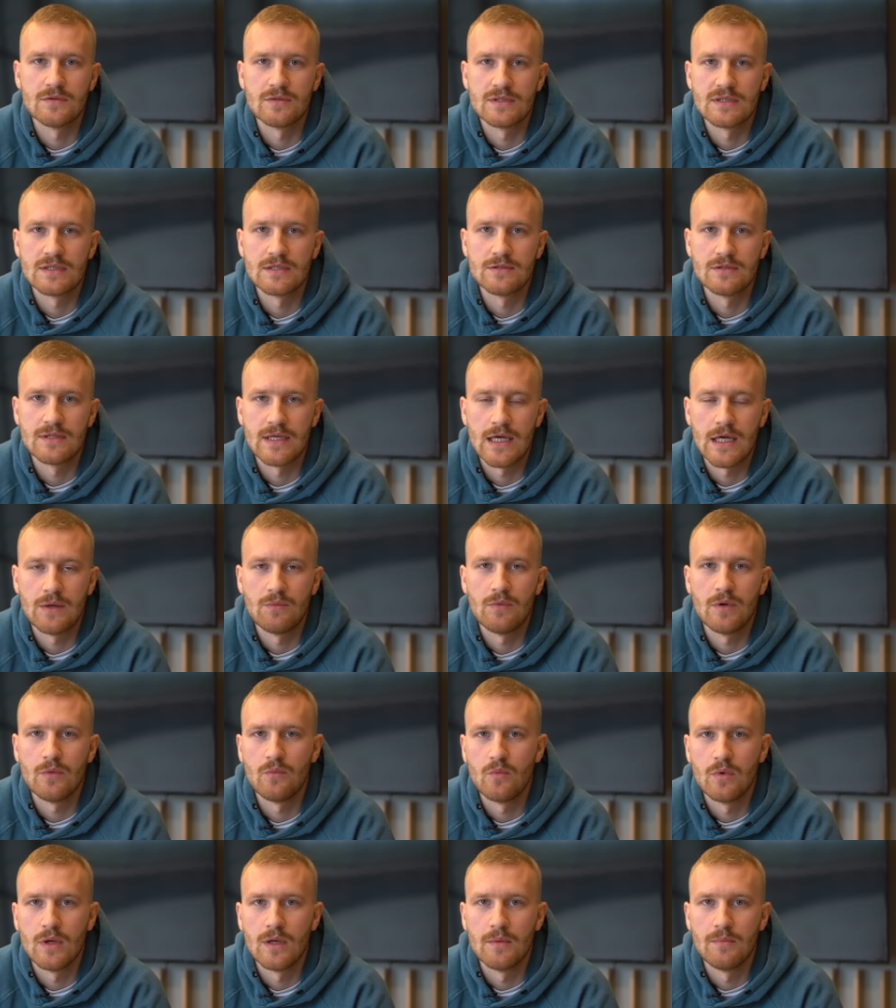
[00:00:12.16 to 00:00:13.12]
So today
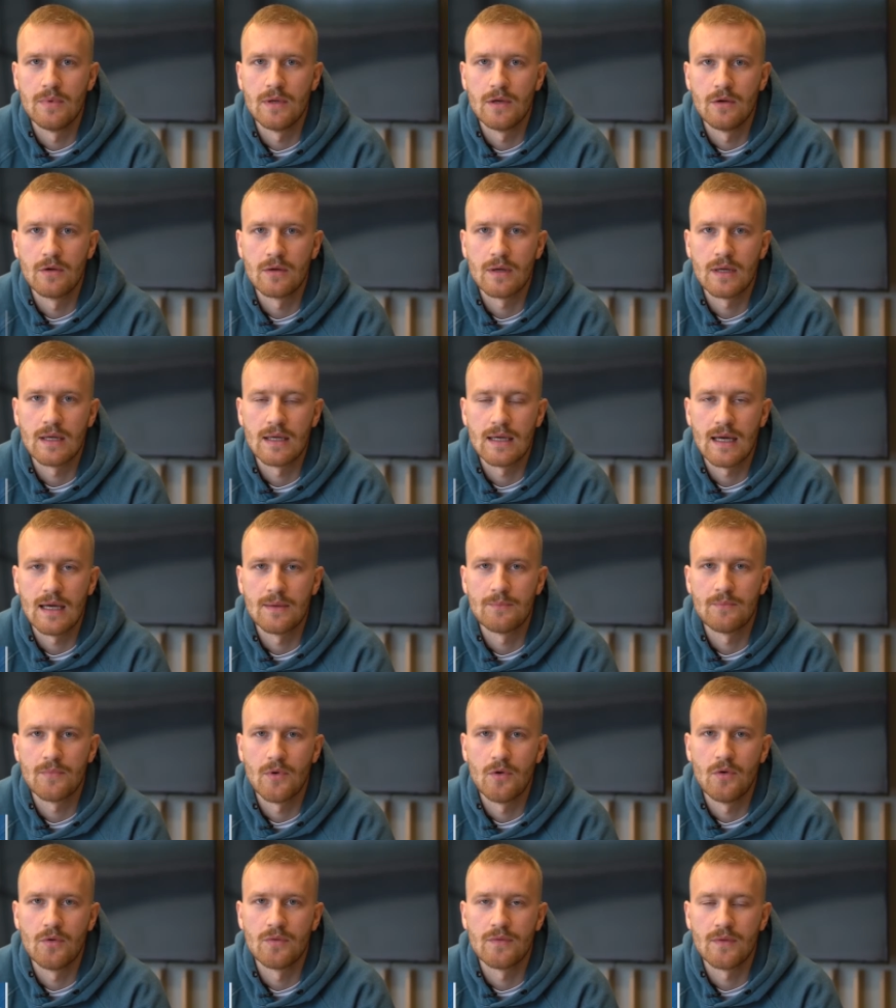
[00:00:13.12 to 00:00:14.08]
we will be looking
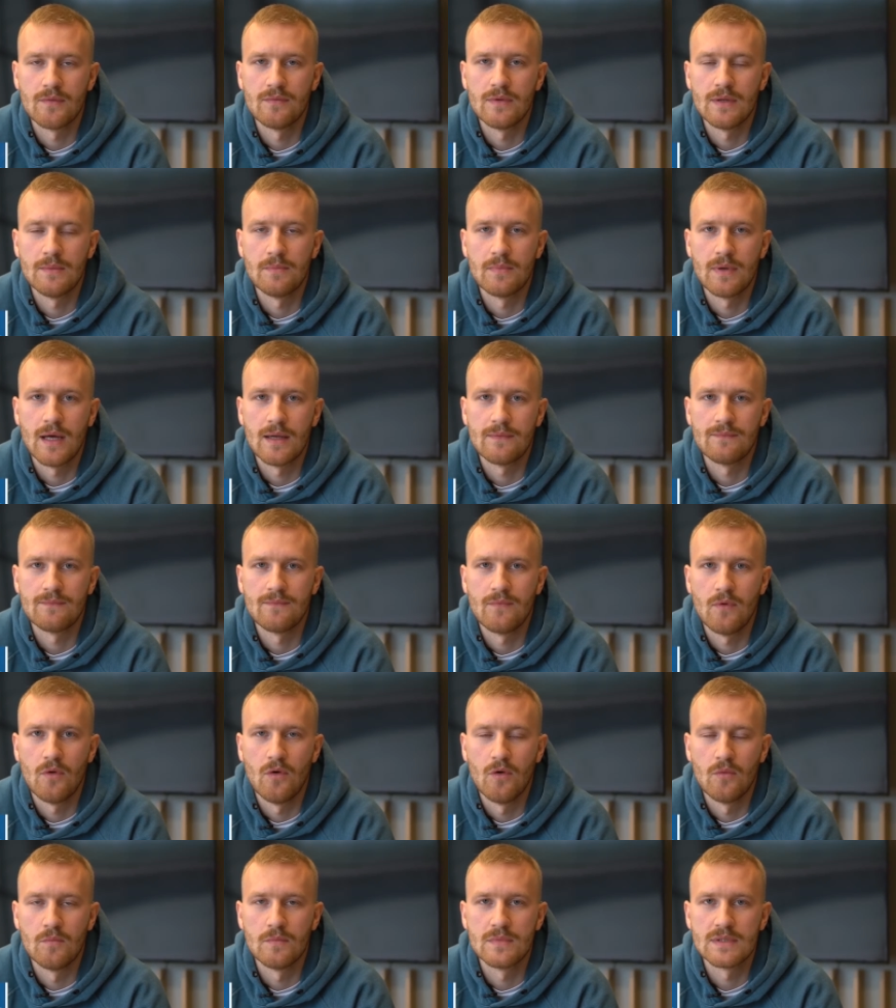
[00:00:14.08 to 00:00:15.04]
at both of the
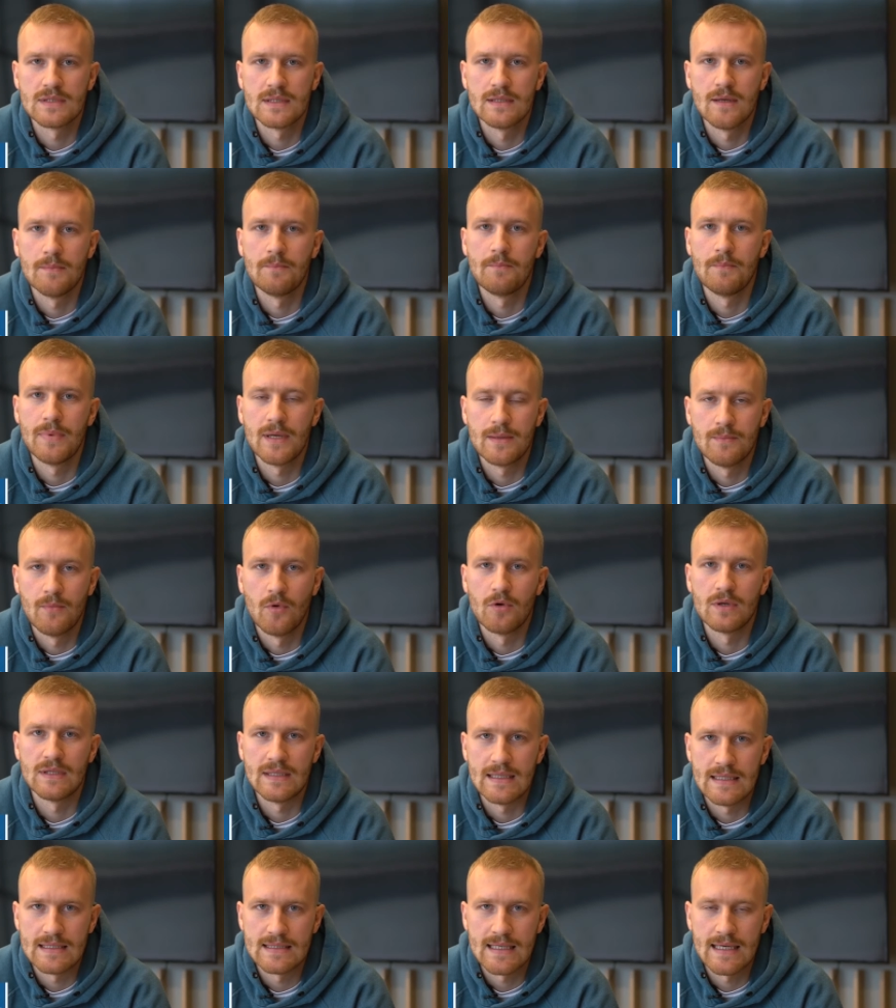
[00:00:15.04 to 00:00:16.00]
platforms in a bit more
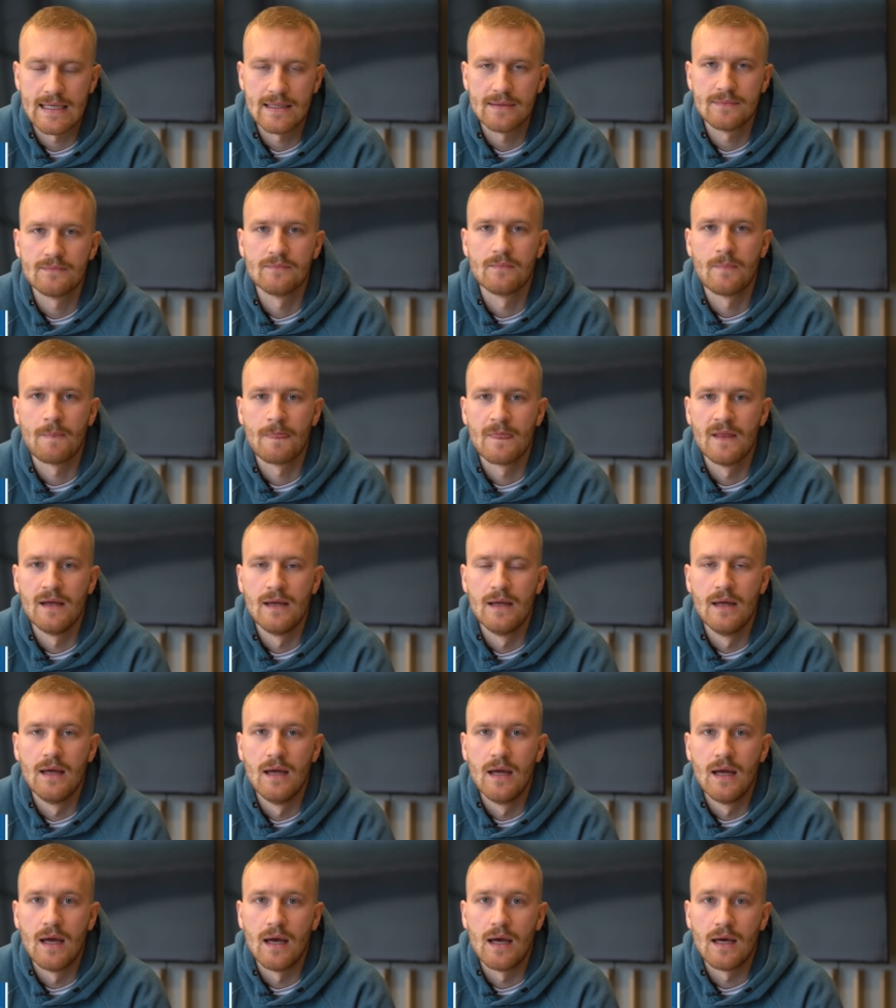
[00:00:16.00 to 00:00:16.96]
detail.
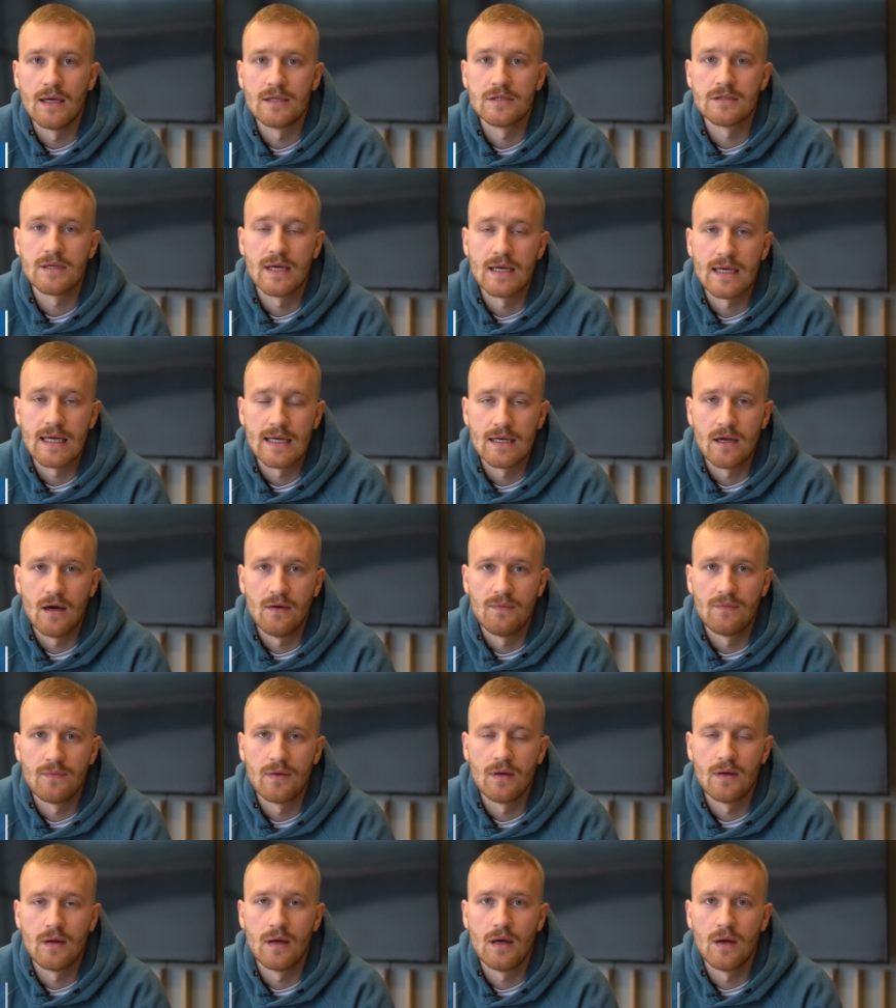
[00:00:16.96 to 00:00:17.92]
Uh, to kick it
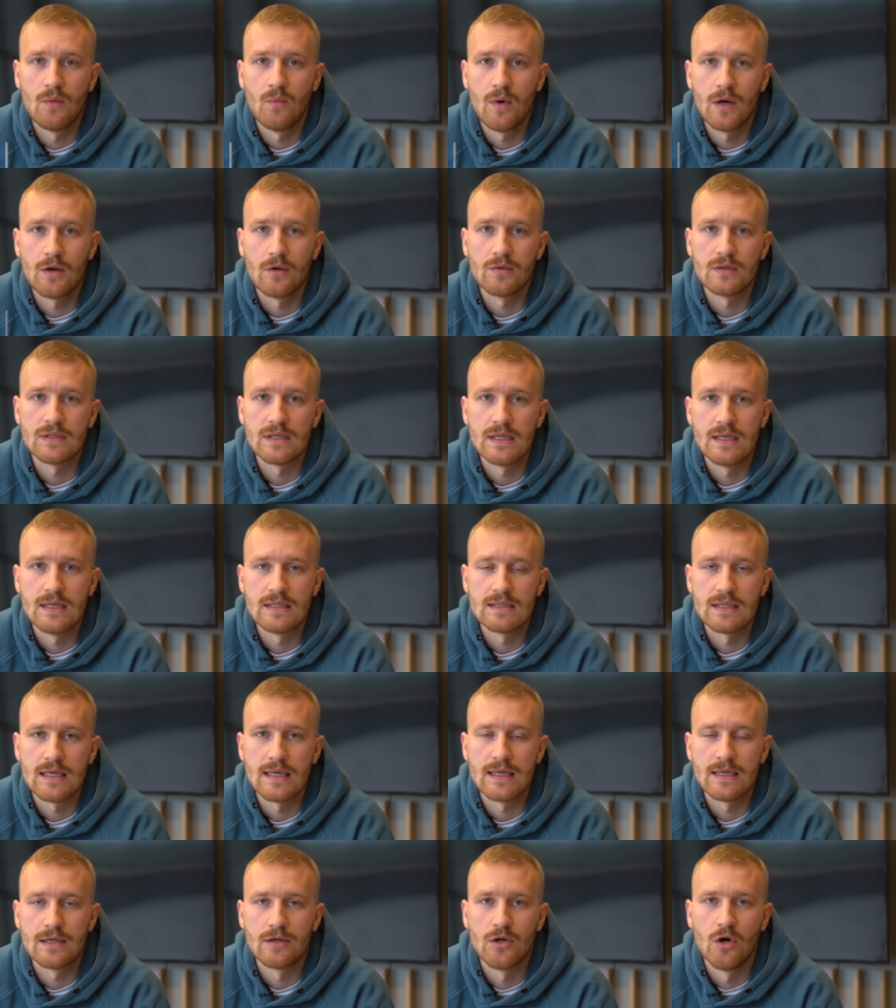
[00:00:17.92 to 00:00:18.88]
off, uh, one O T is
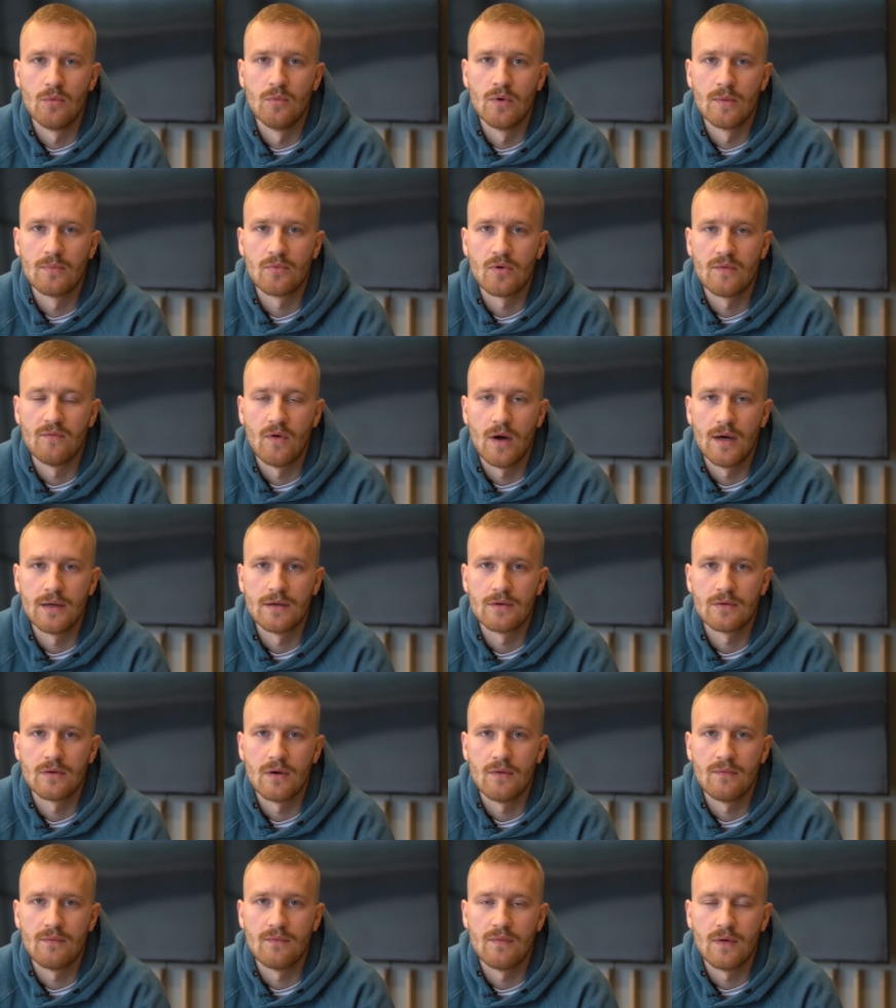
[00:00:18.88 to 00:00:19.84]
a global
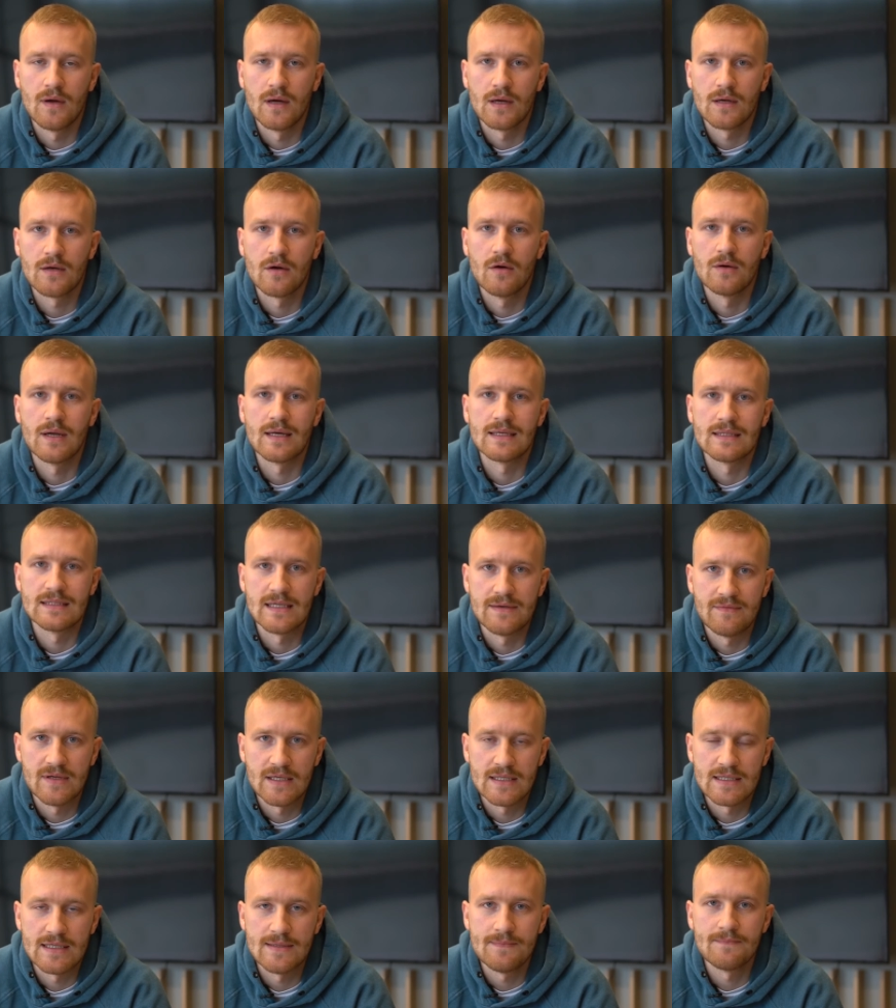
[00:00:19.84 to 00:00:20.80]
provider of uh,
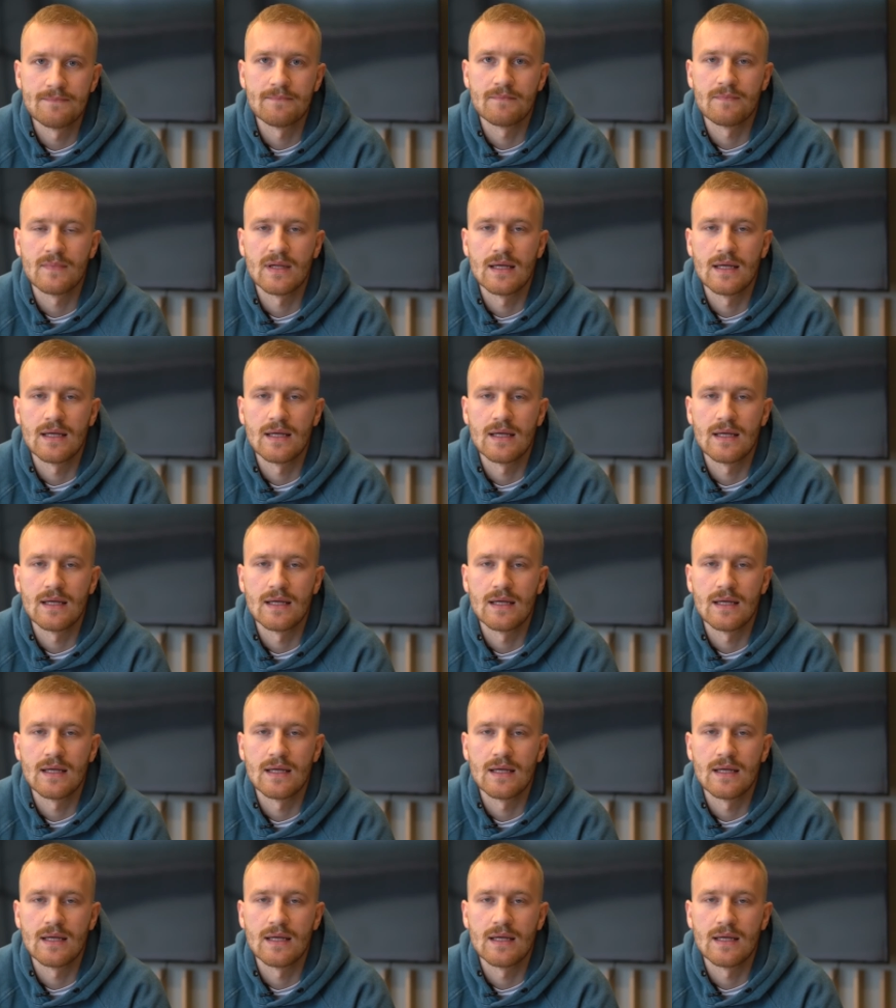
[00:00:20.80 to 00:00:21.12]
connectivity,